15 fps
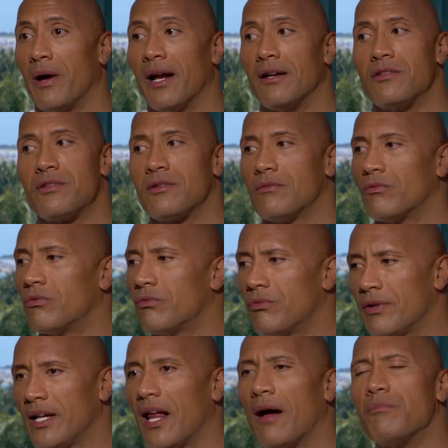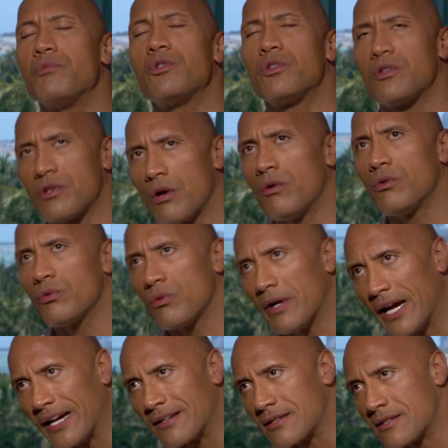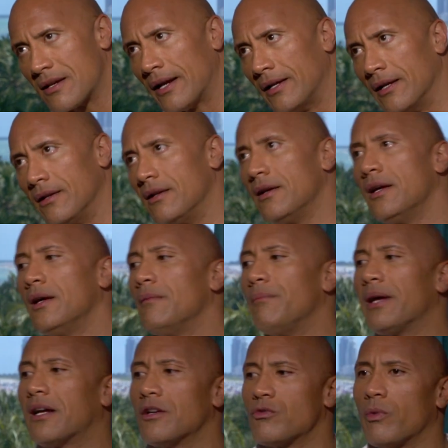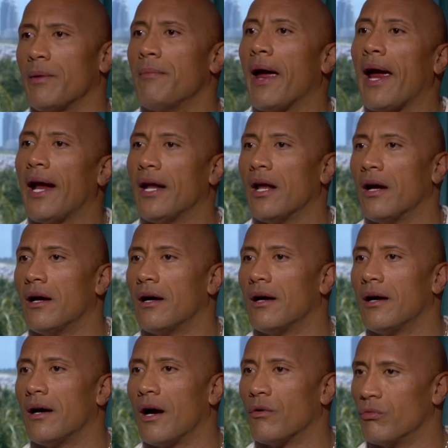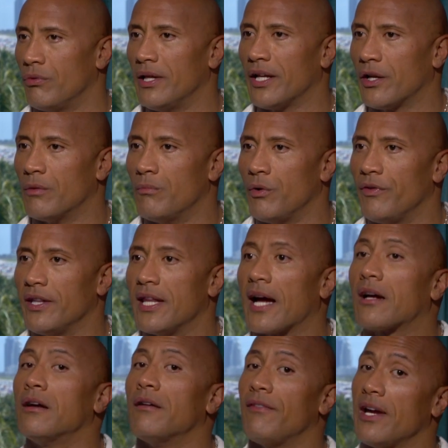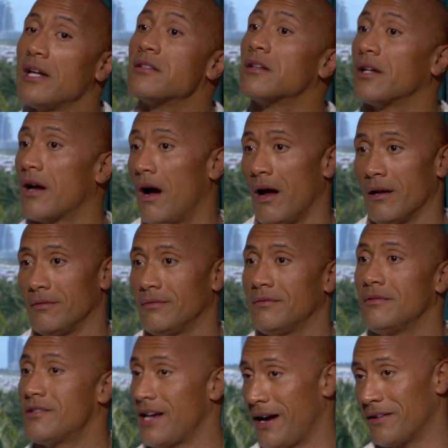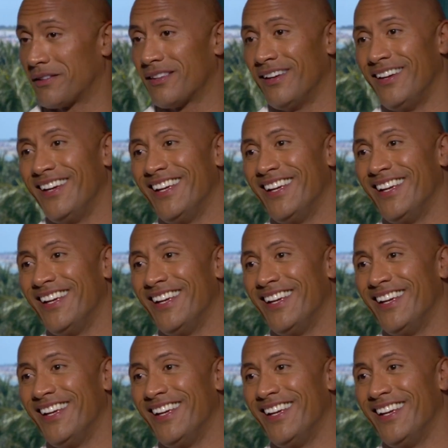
But it's real. I'm so excited because we made a really good movie that could have easily gone south.